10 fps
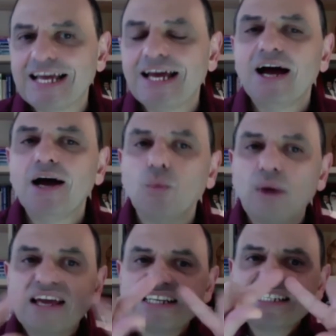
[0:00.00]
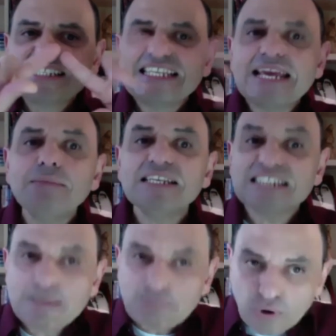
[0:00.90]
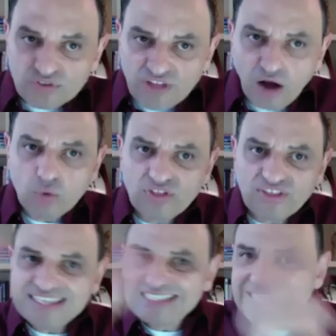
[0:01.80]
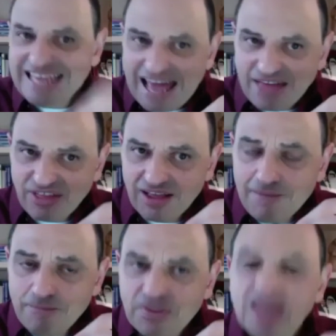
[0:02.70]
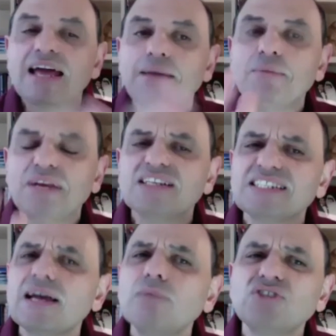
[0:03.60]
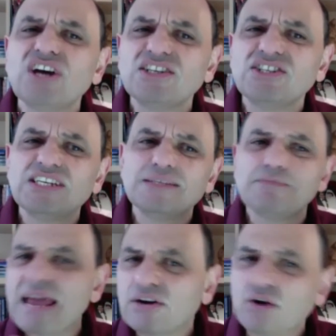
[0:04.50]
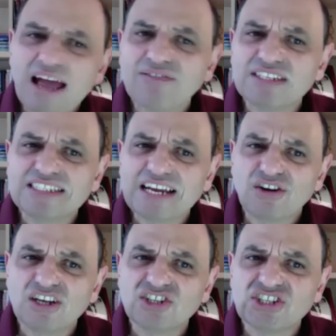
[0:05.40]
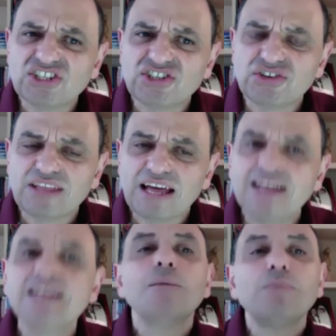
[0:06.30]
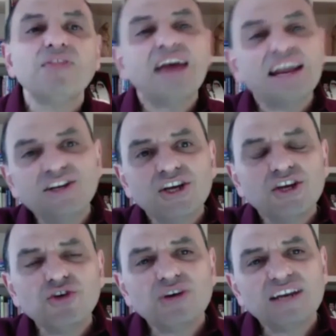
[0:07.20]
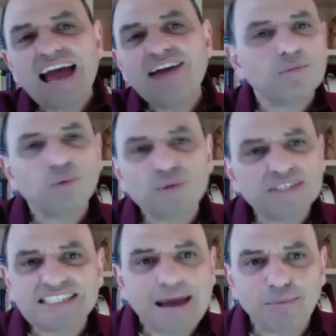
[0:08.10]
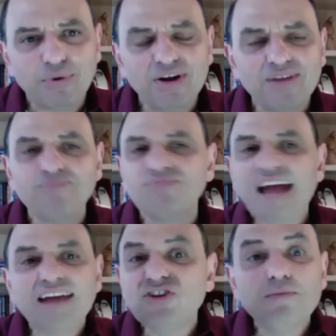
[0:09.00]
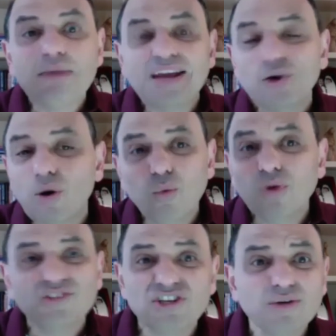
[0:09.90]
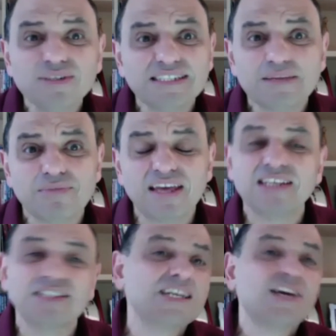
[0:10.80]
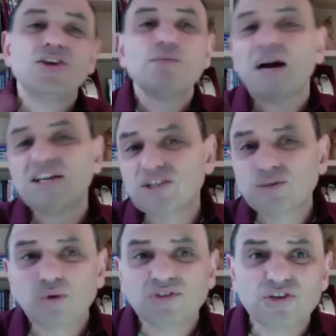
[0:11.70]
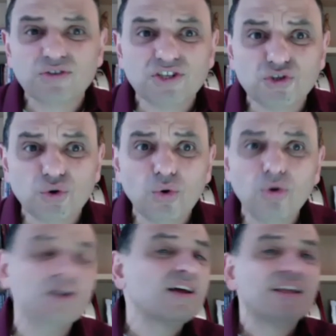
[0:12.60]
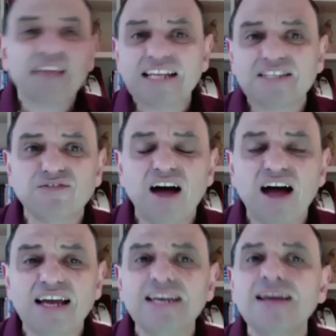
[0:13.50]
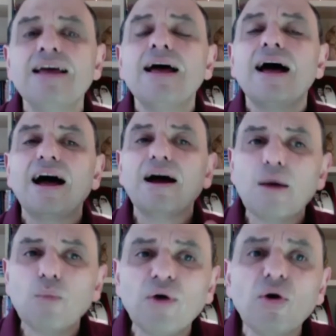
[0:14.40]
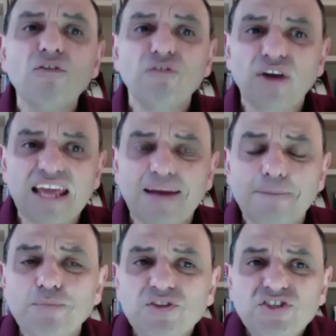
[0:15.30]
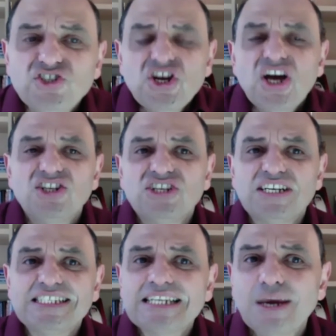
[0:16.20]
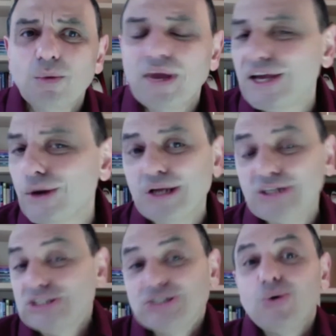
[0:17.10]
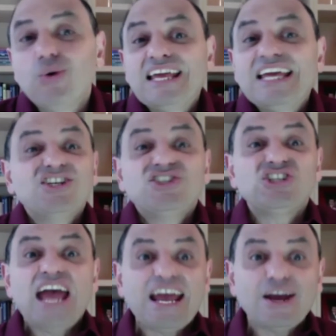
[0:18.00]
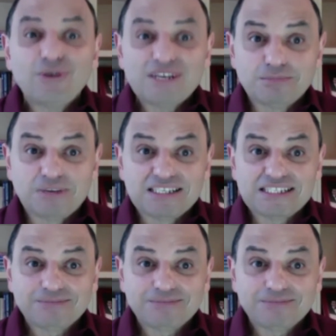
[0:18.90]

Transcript: We're going to seamlessly put the whole thing together, because some churches may not have the technology to do that, but then you can have them all separate, and you may not want to use some things. You might just want to use the talk. That's fine. And we're offering it to churches. We're just calling it Share Christmas.